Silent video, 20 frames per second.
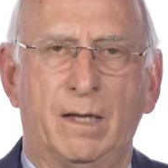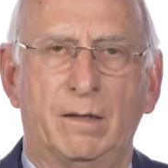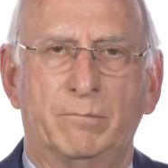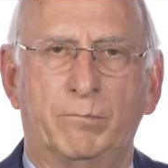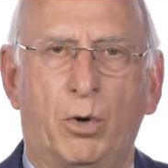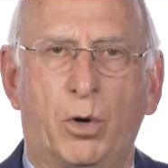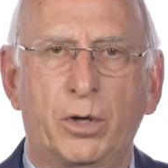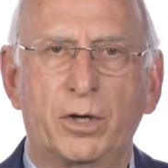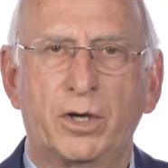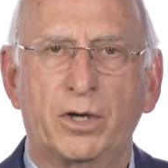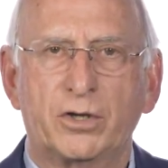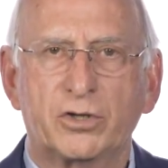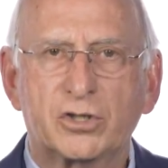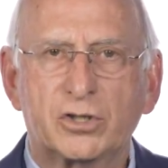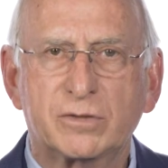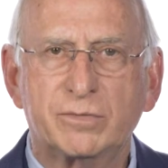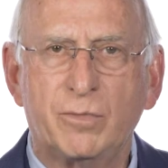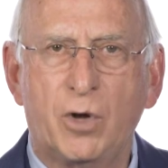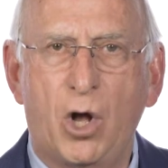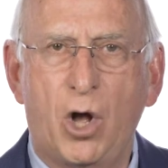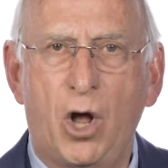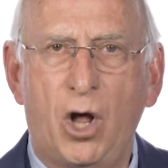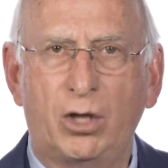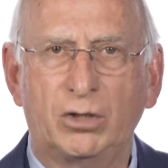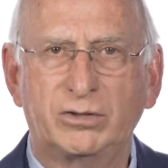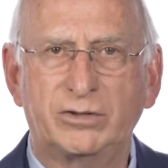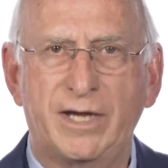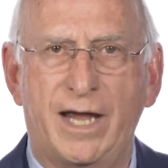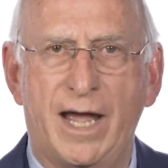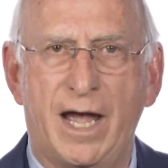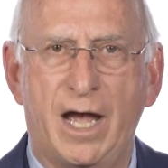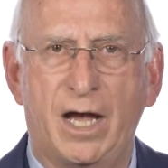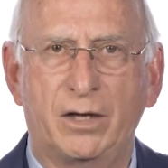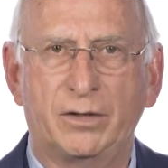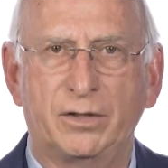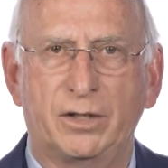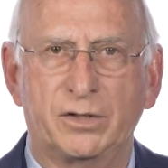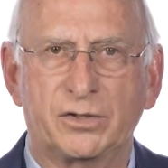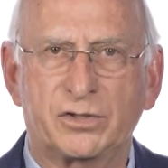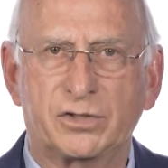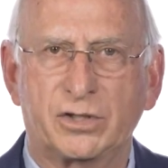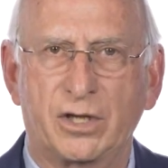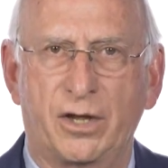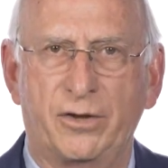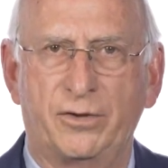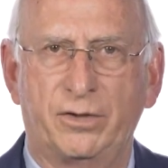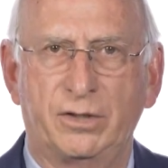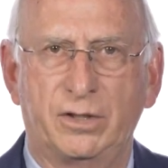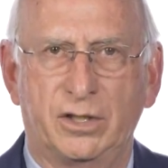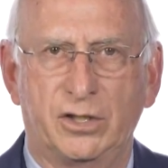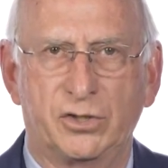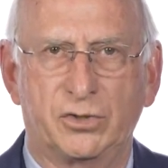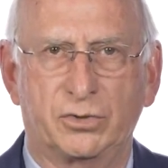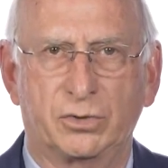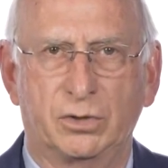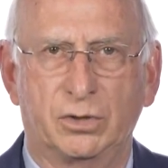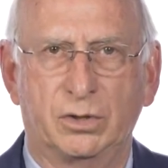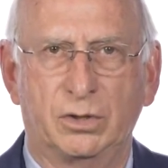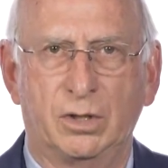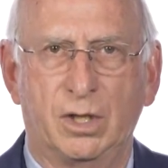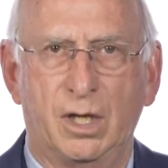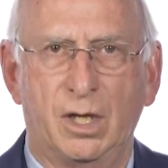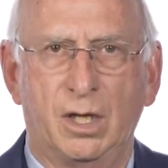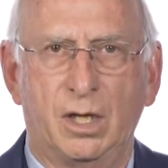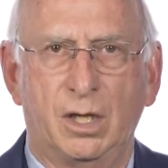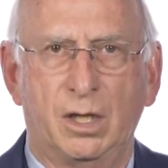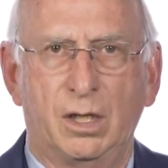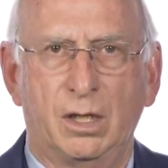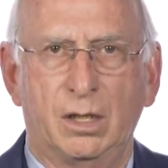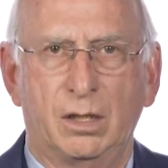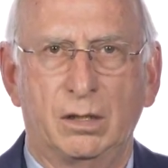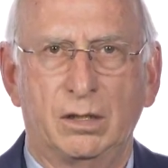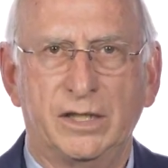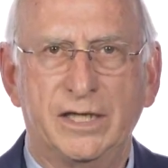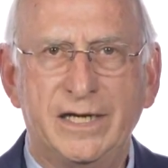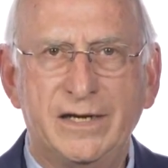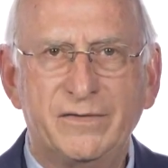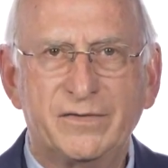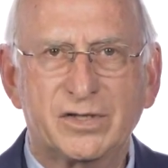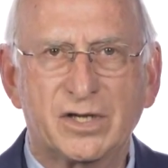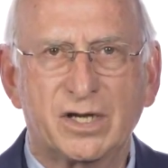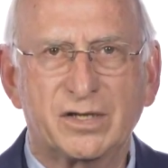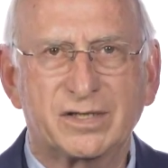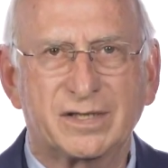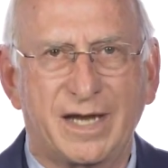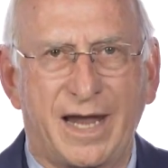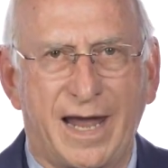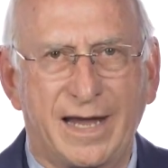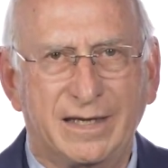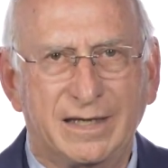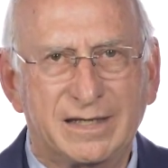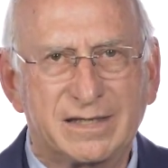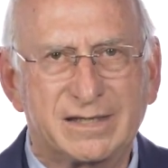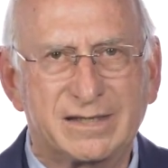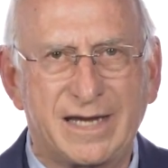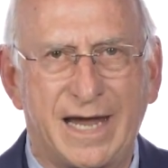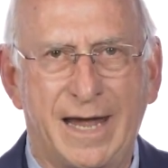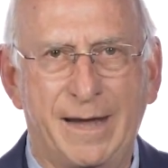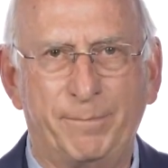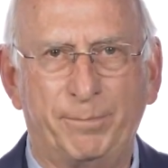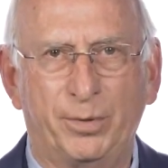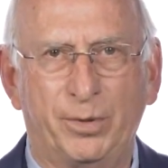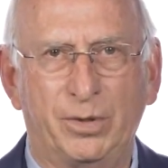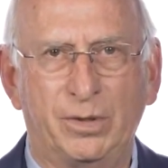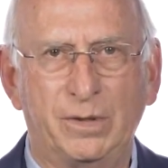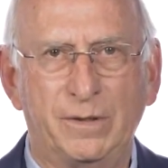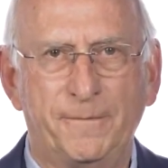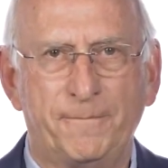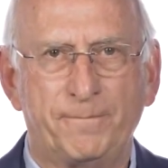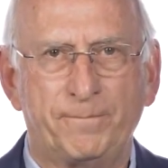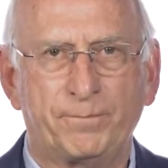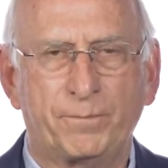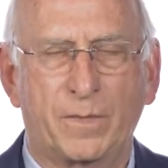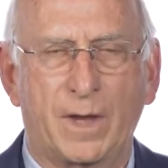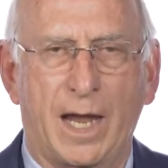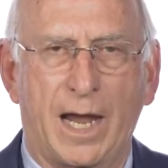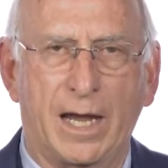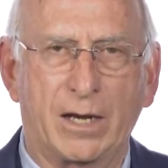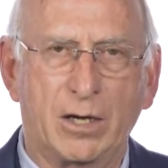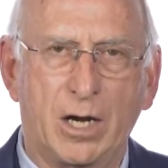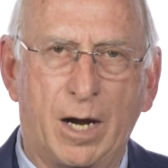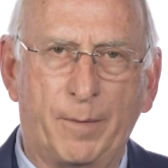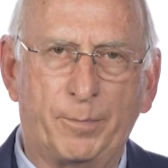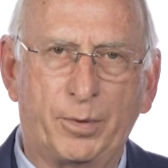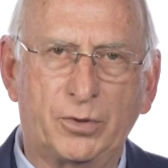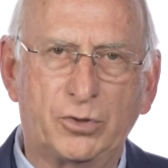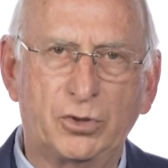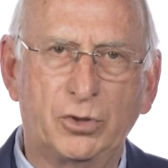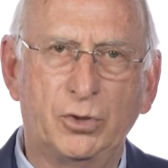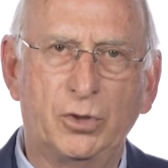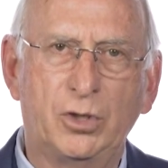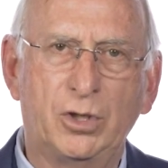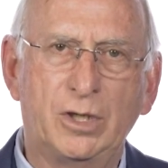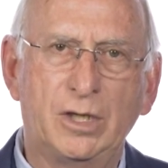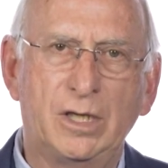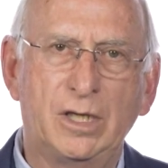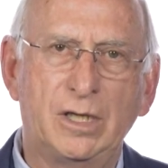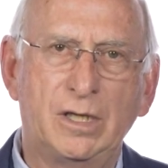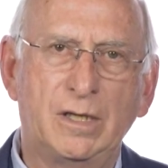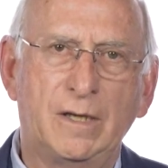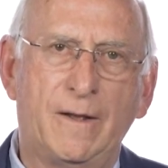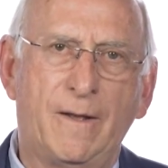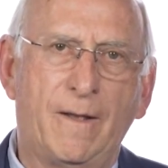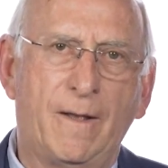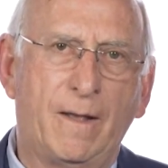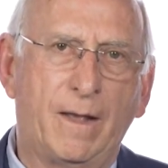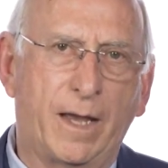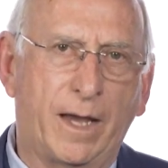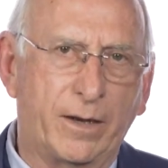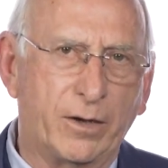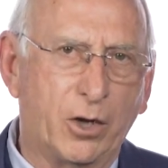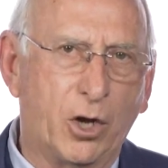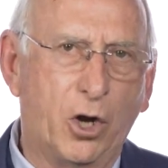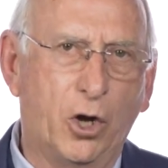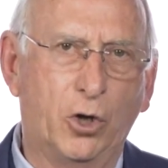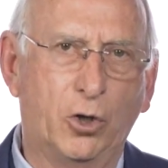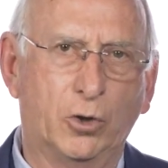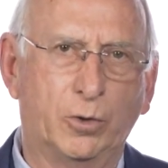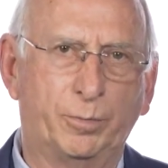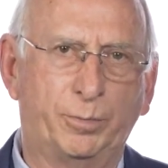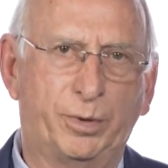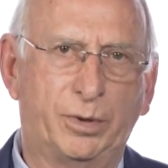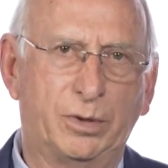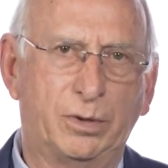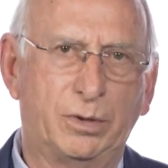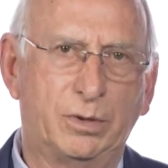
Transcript: born in a small town in southern Israel, leaves us an example, an opportunity, and a hope.